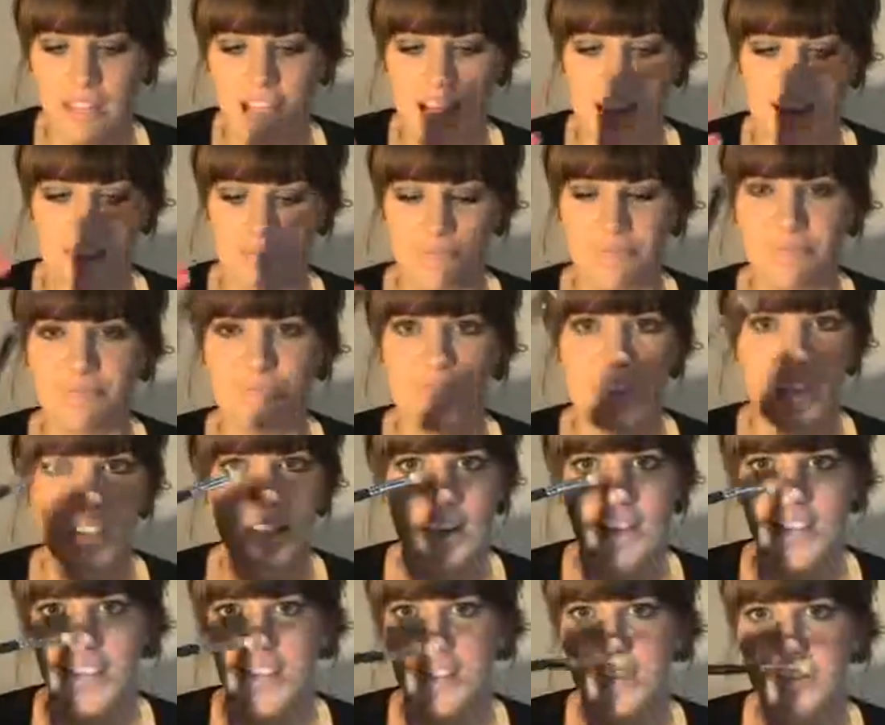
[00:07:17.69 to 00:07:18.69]

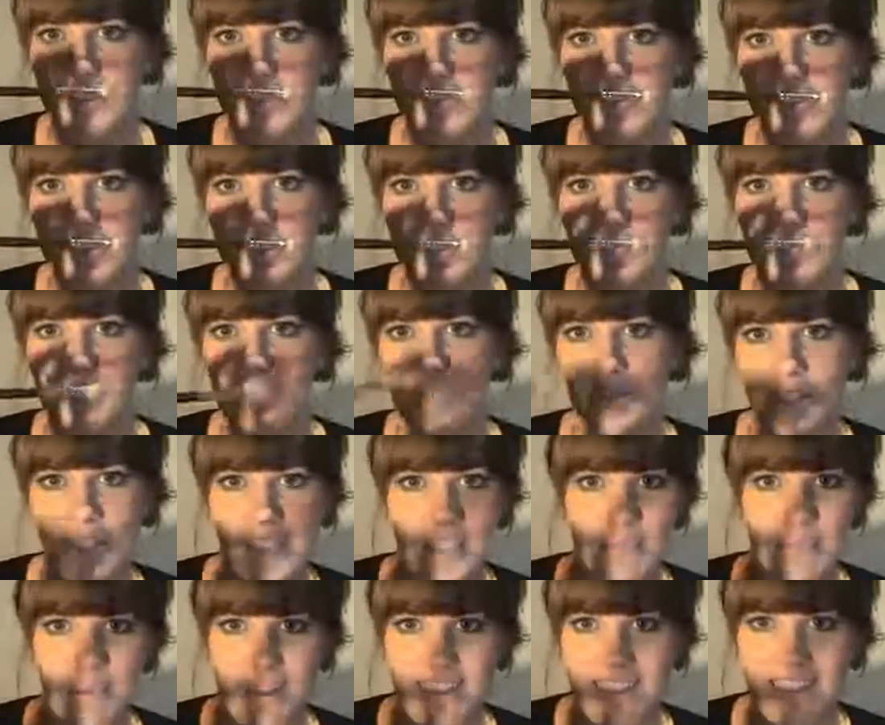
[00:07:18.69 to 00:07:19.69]
I use it for
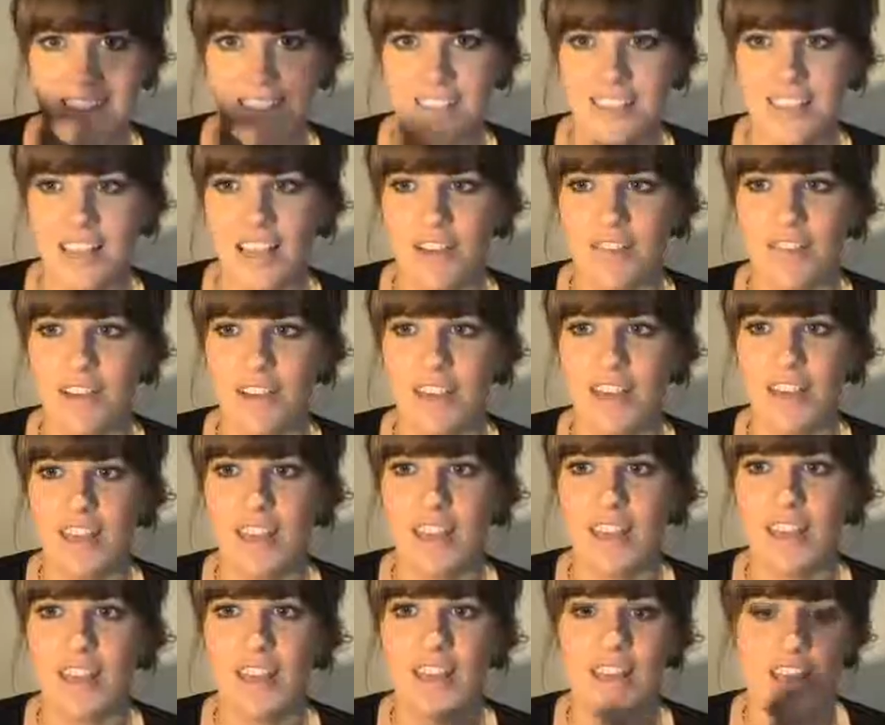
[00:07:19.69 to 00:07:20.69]
just basically
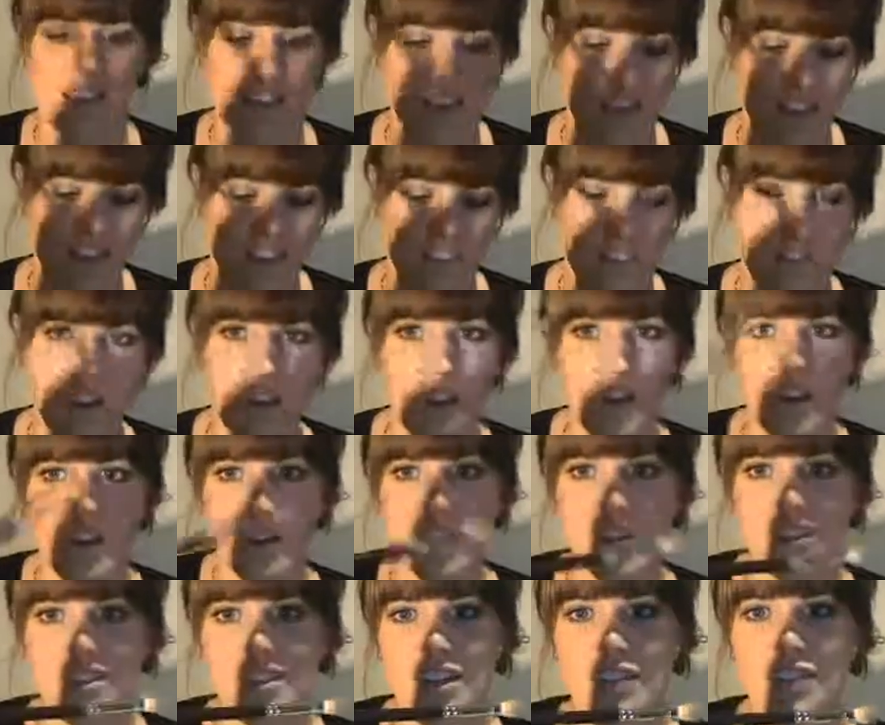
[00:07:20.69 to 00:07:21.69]
everything,
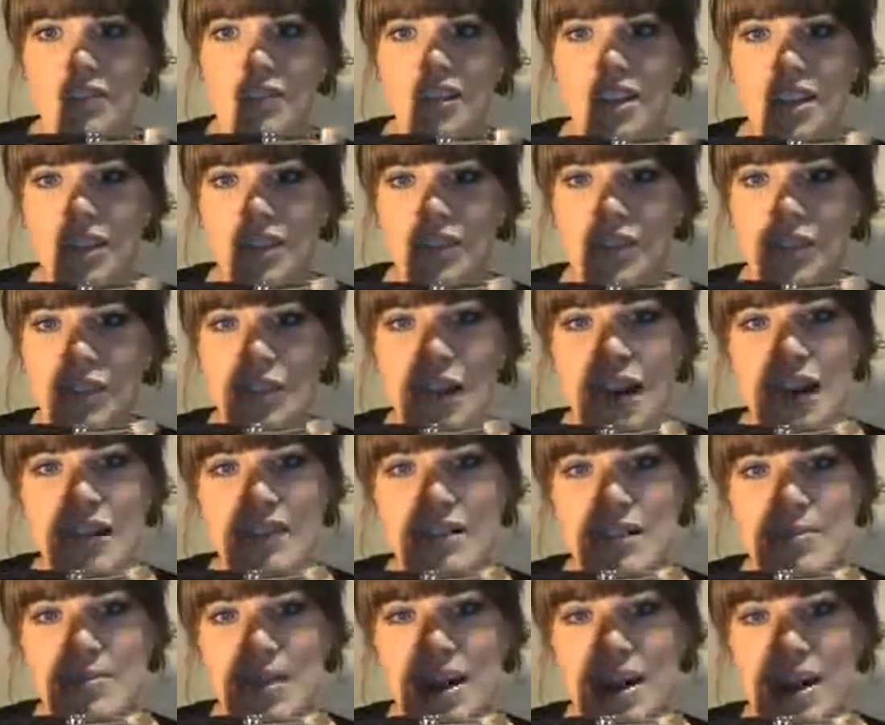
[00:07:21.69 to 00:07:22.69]
so definitely if you
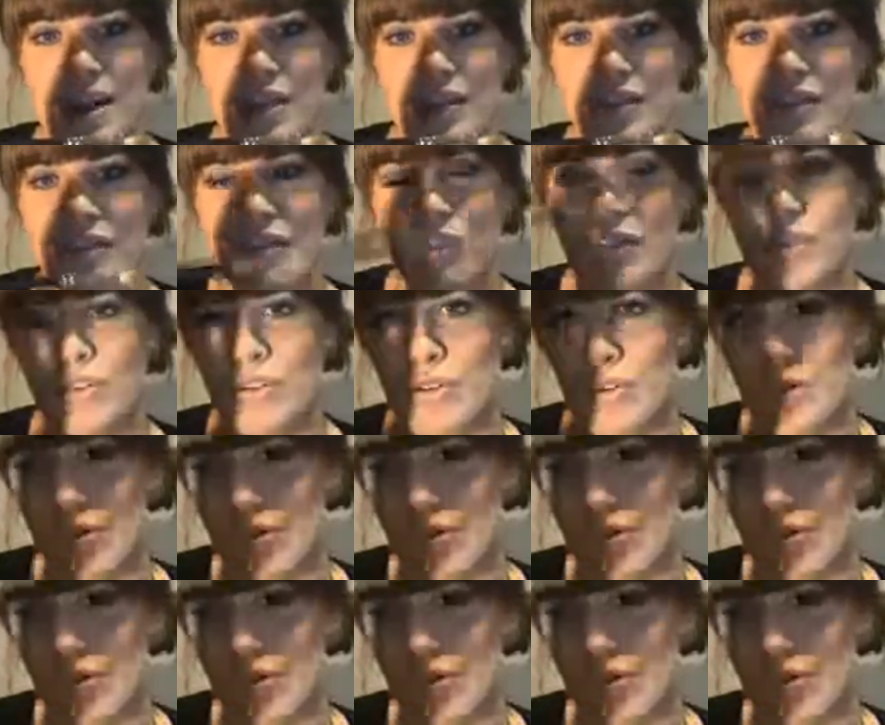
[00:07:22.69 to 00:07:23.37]
are in the market for an